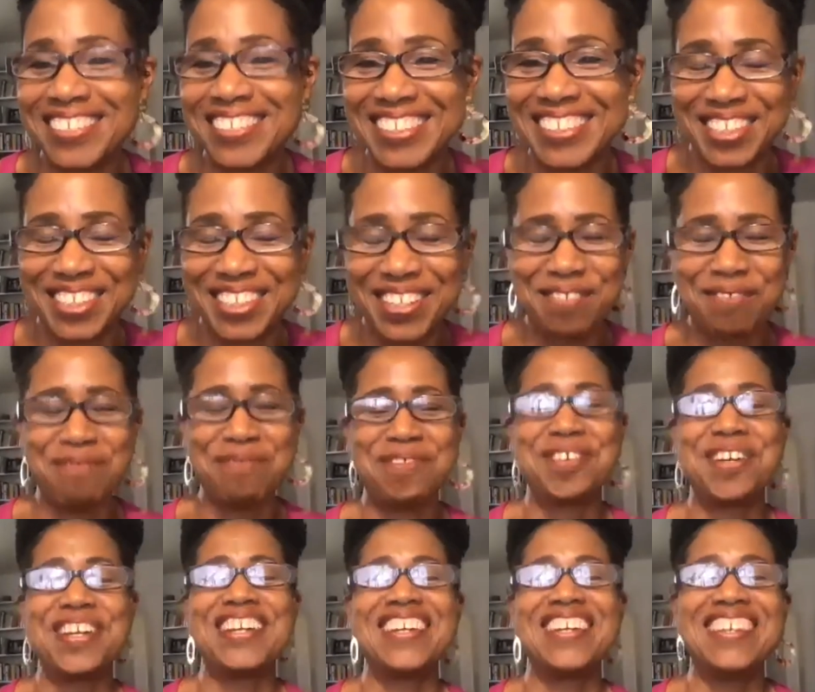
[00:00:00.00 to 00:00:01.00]

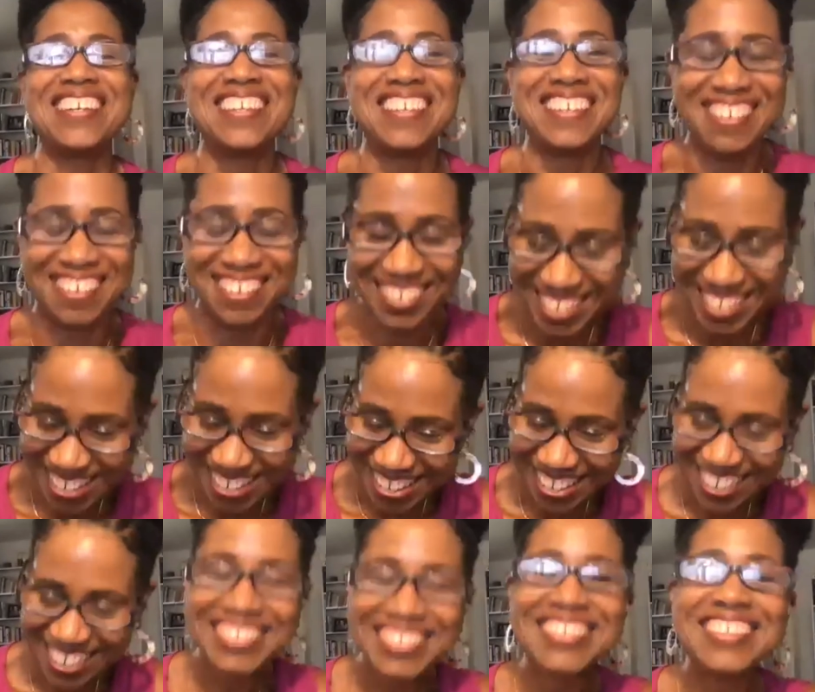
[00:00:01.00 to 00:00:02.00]
somewhere,
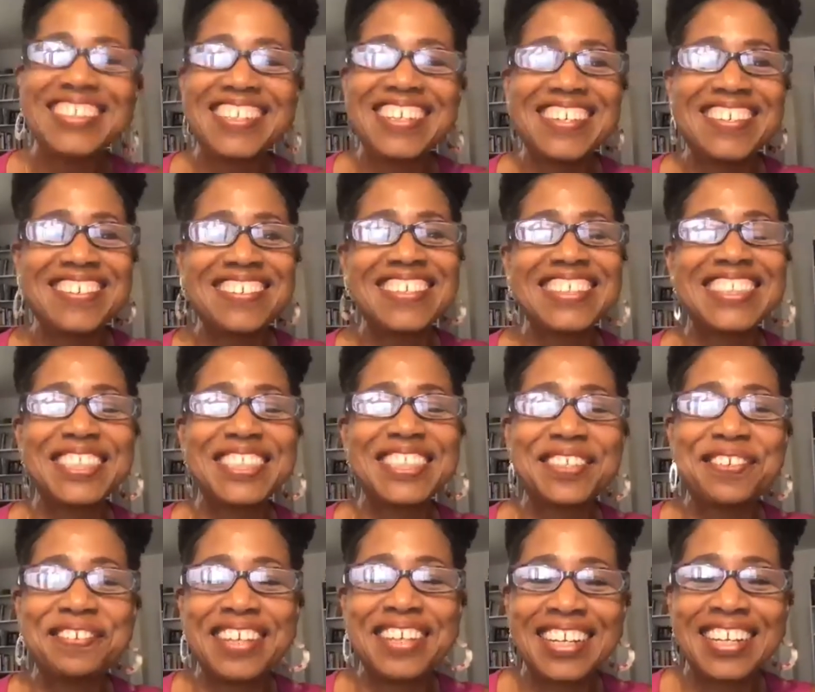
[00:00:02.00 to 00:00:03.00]
you know. And so
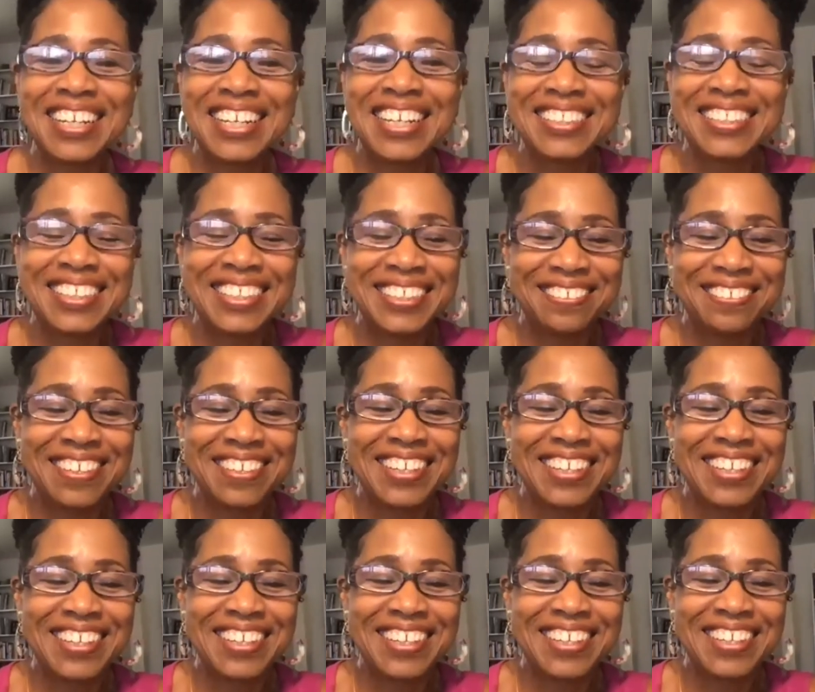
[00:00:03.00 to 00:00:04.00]
when I got that grant,
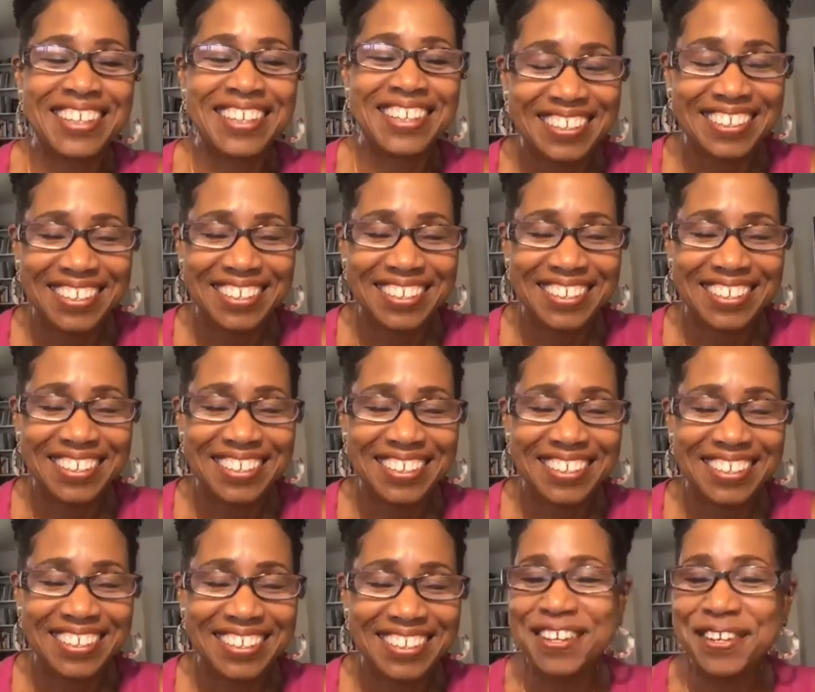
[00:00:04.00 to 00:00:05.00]
you
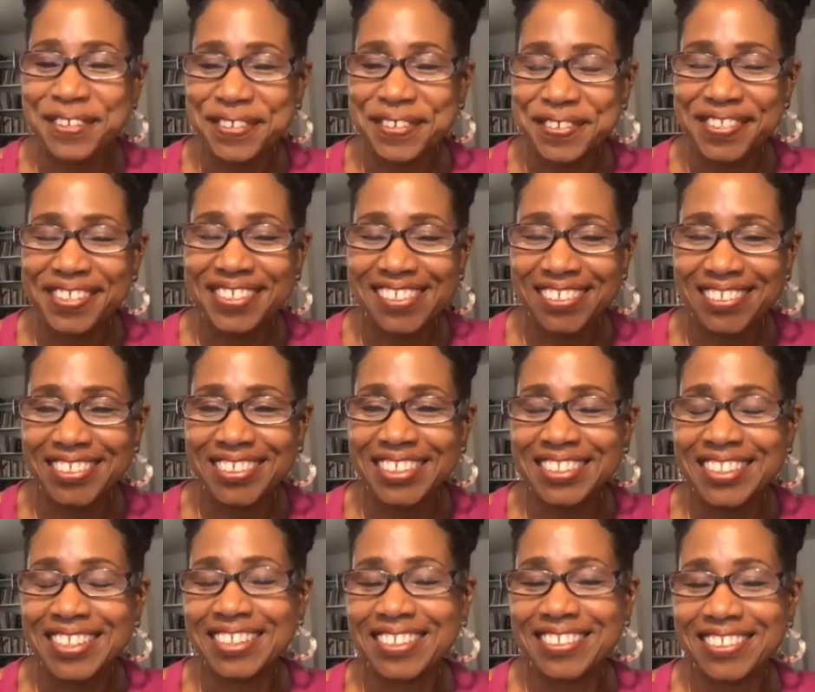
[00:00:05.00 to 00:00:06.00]
know,
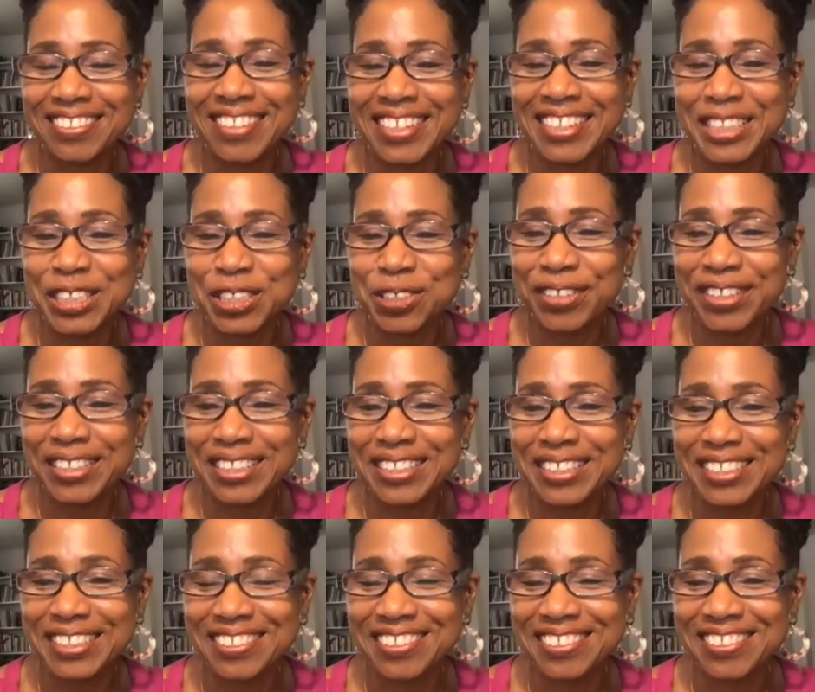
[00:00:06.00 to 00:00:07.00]
that that
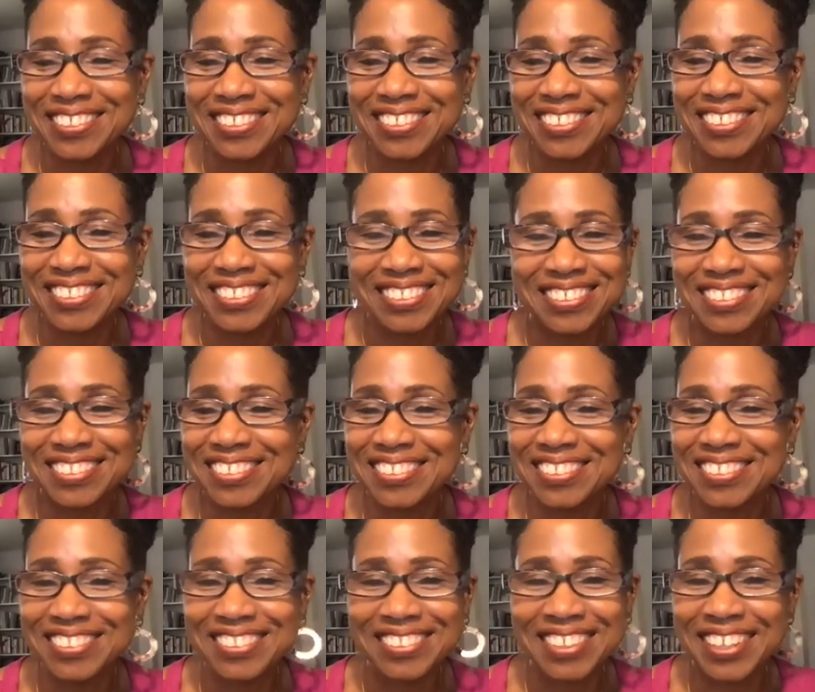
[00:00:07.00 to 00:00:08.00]
stress
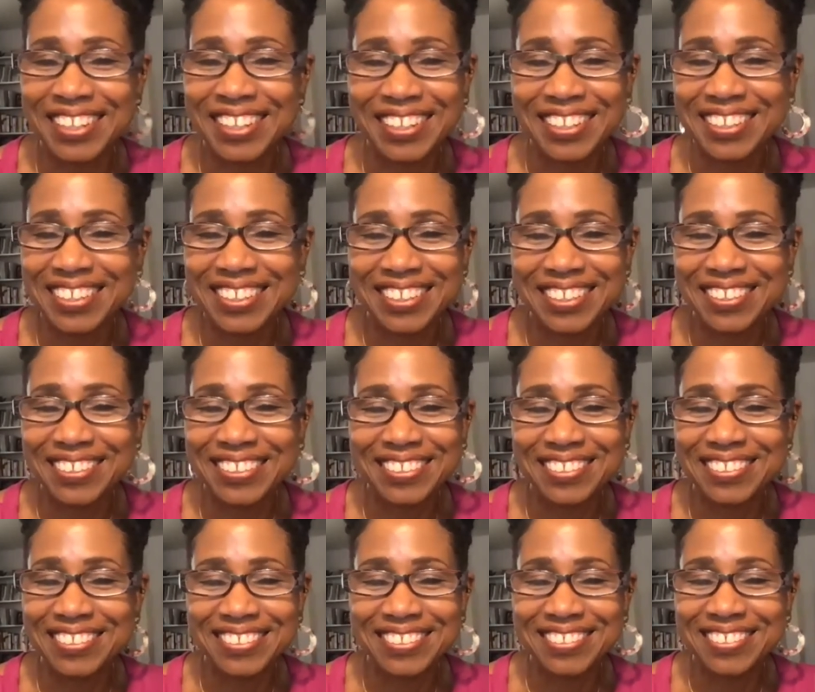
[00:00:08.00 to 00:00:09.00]
uh,
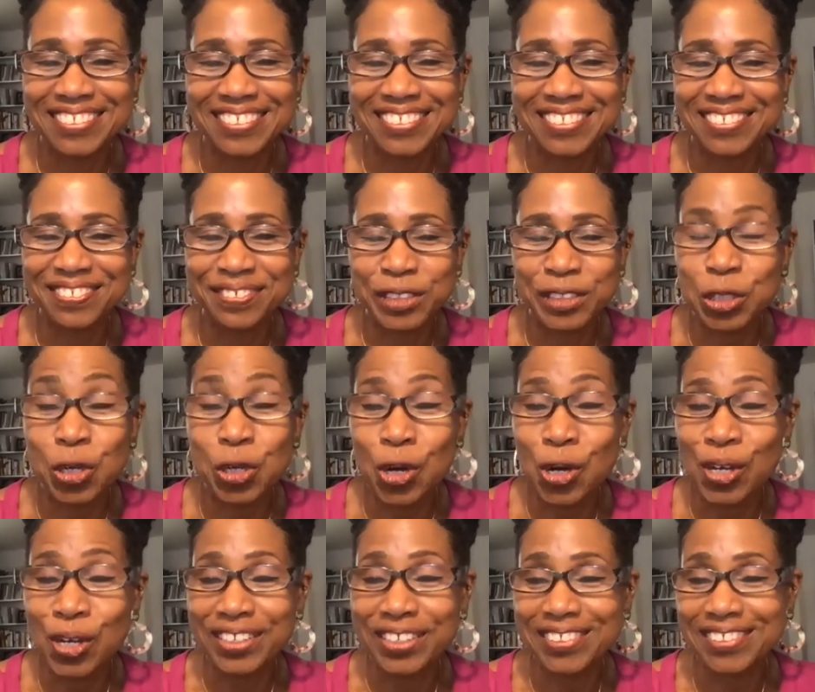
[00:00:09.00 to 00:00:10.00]
was
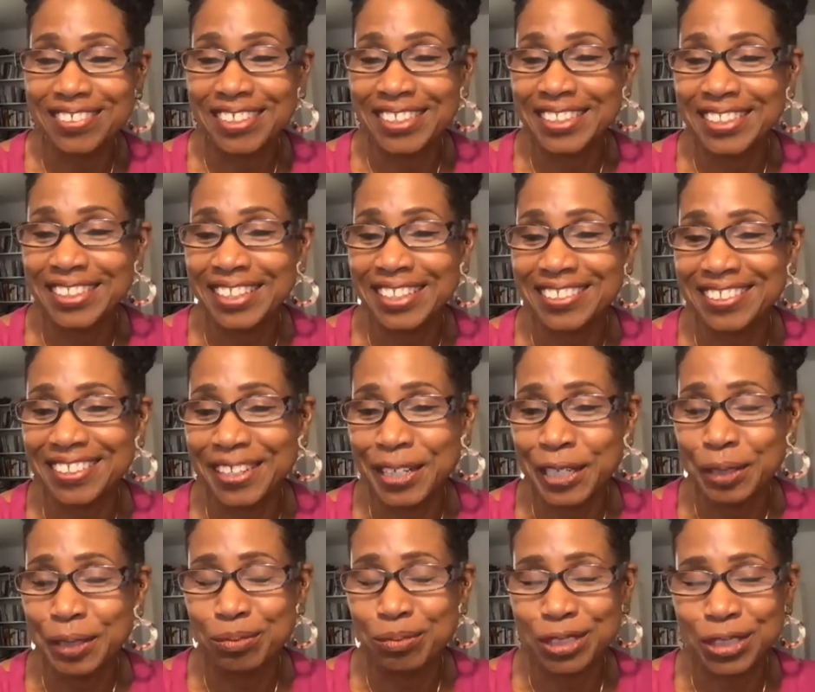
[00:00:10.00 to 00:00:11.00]
gone at that
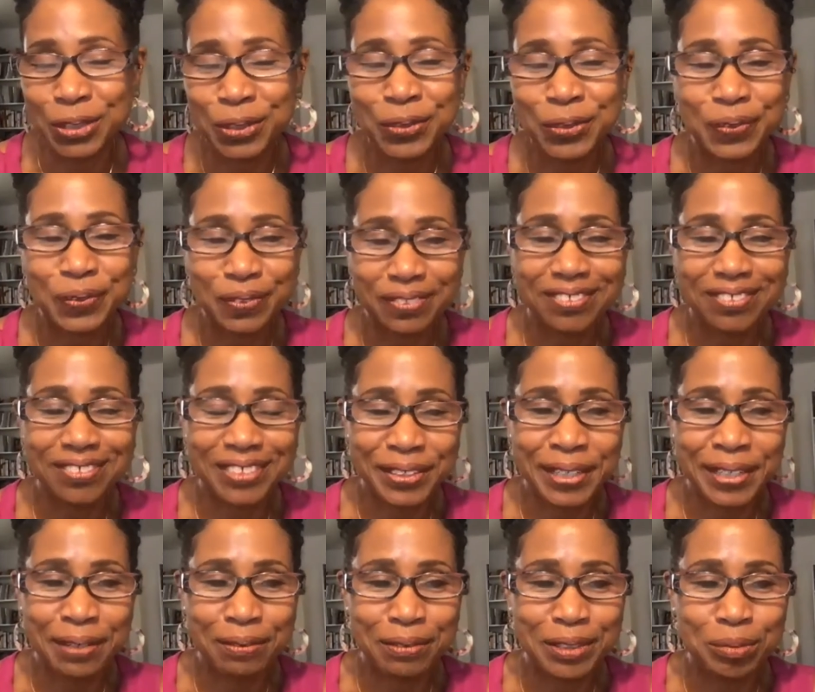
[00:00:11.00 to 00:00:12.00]
time. So, so
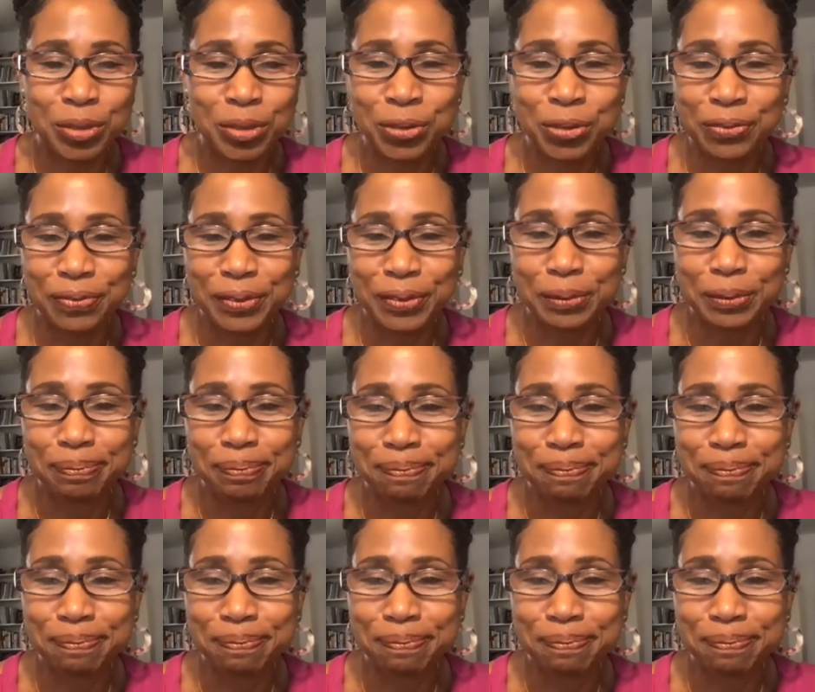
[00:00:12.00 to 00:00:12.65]
that was beautiful.